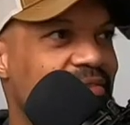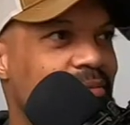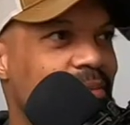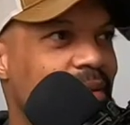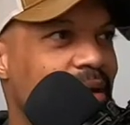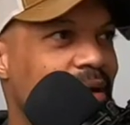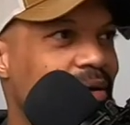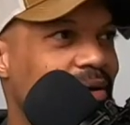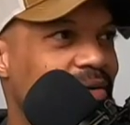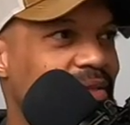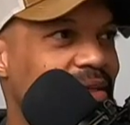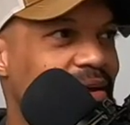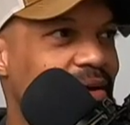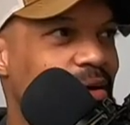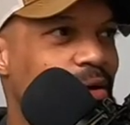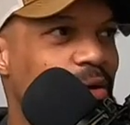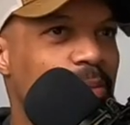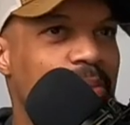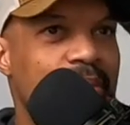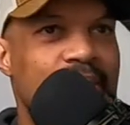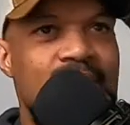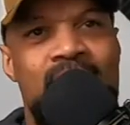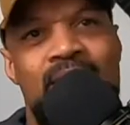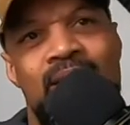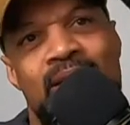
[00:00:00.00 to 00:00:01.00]
I'm like, are they
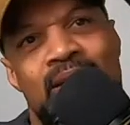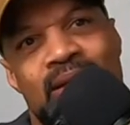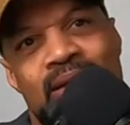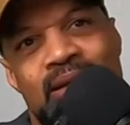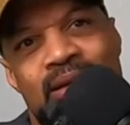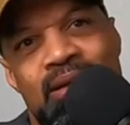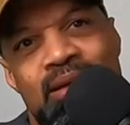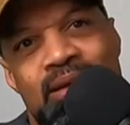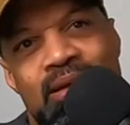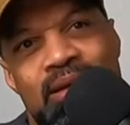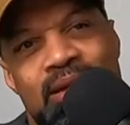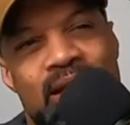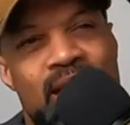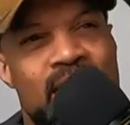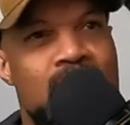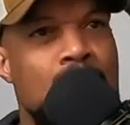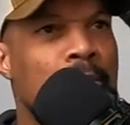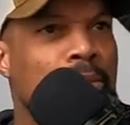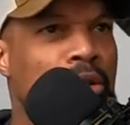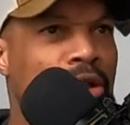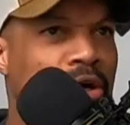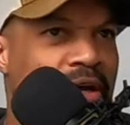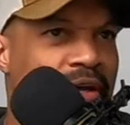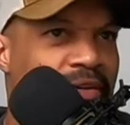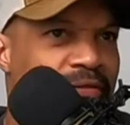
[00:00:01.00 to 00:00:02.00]
open? And
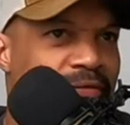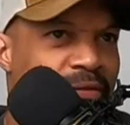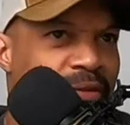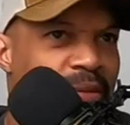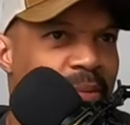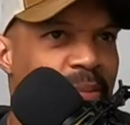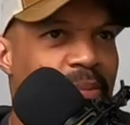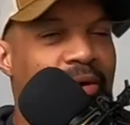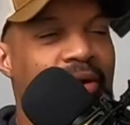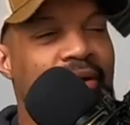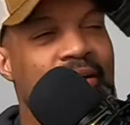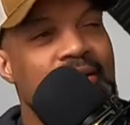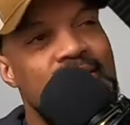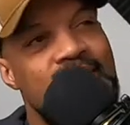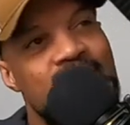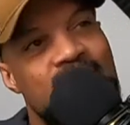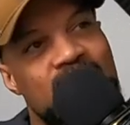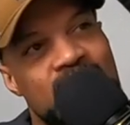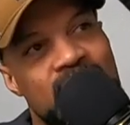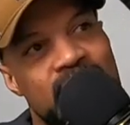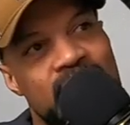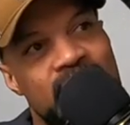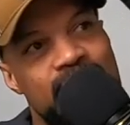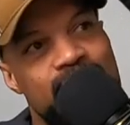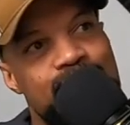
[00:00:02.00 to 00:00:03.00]
I'm looking from the parking
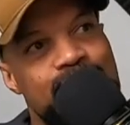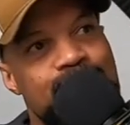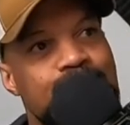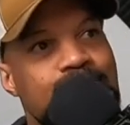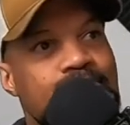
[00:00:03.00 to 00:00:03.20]
lot.